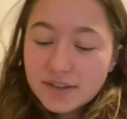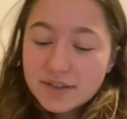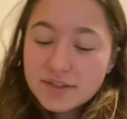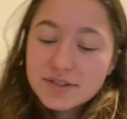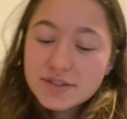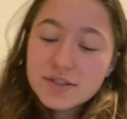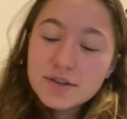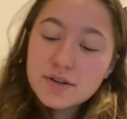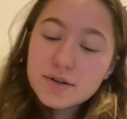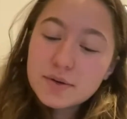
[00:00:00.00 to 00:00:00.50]

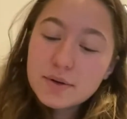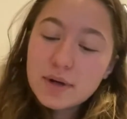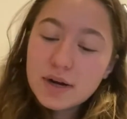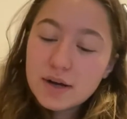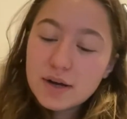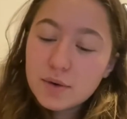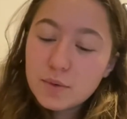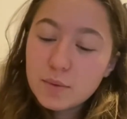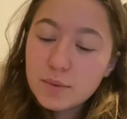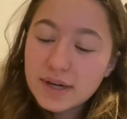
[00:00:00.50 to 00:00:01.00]
So
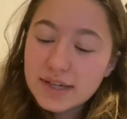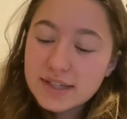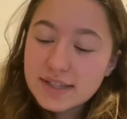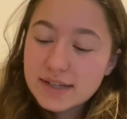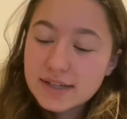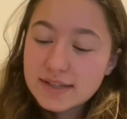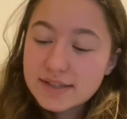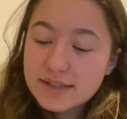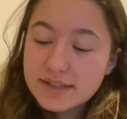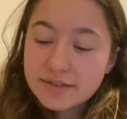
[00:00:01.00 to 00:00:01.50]
what
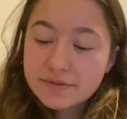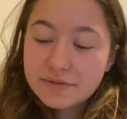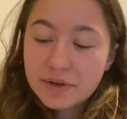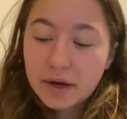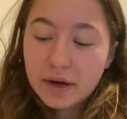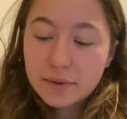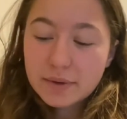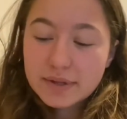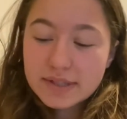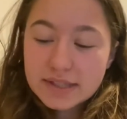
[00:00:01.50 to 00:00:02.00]
does the
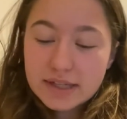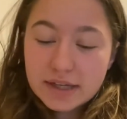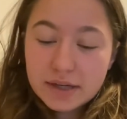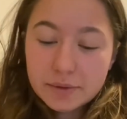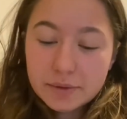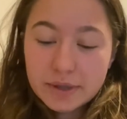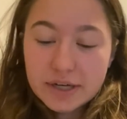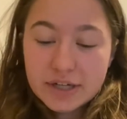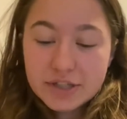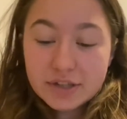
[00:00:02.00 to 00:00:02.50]
frequency
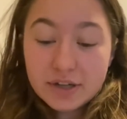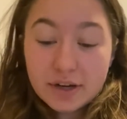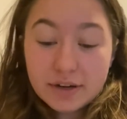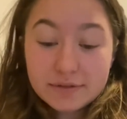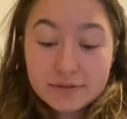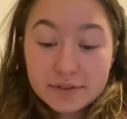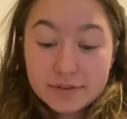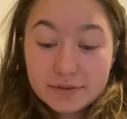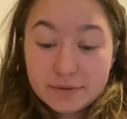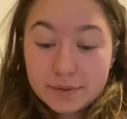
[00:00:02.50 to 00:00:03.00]
equation of
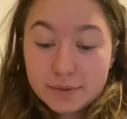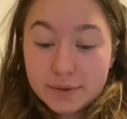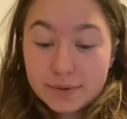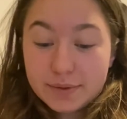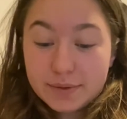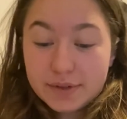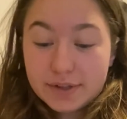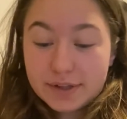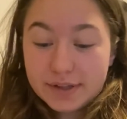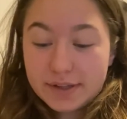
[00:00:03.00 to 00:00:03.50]
the flute
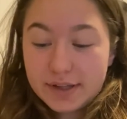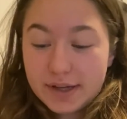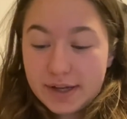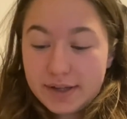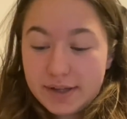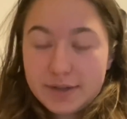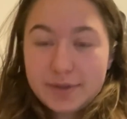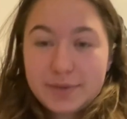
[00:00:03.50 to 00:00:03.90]
look like?